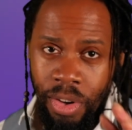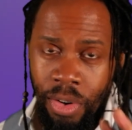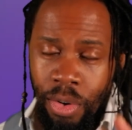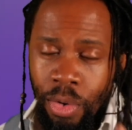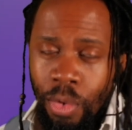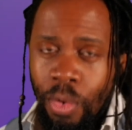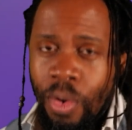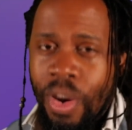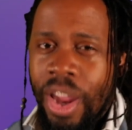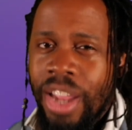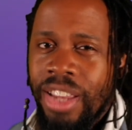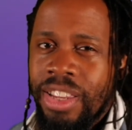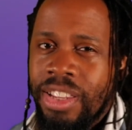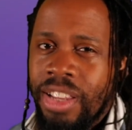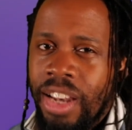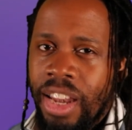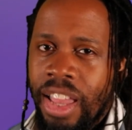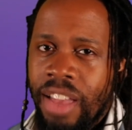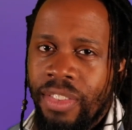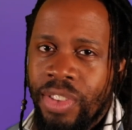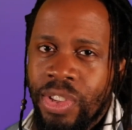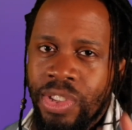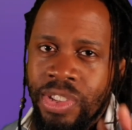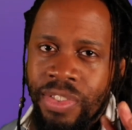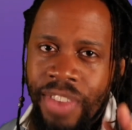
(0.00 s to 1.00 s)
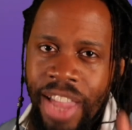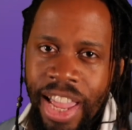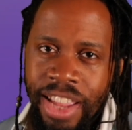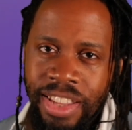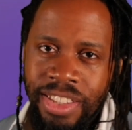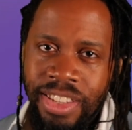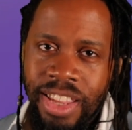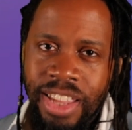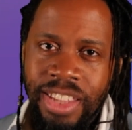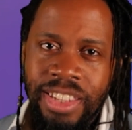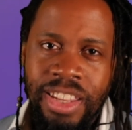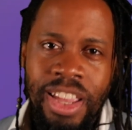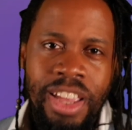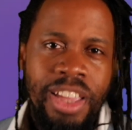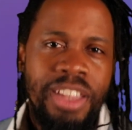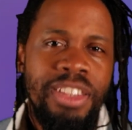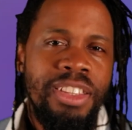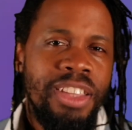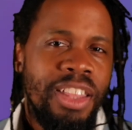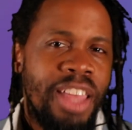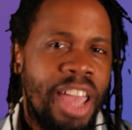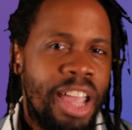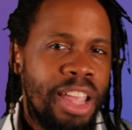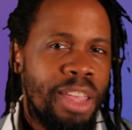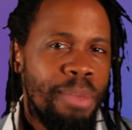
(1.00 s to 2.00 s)
greater levels of access
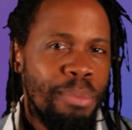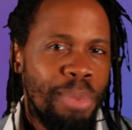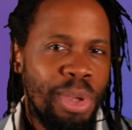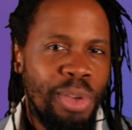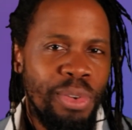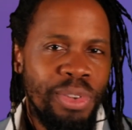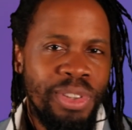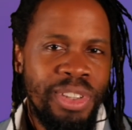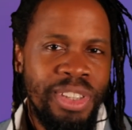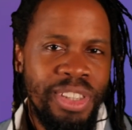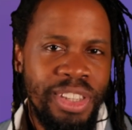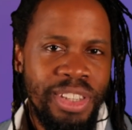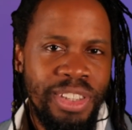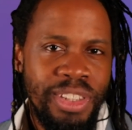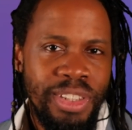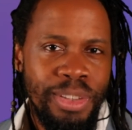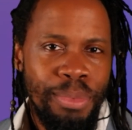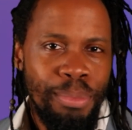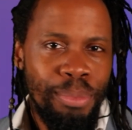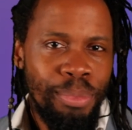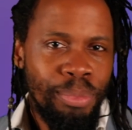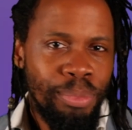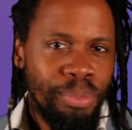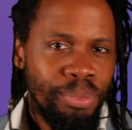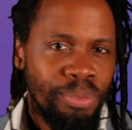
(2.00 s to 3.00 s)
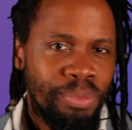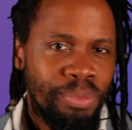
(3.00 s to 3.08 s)
to that computer system.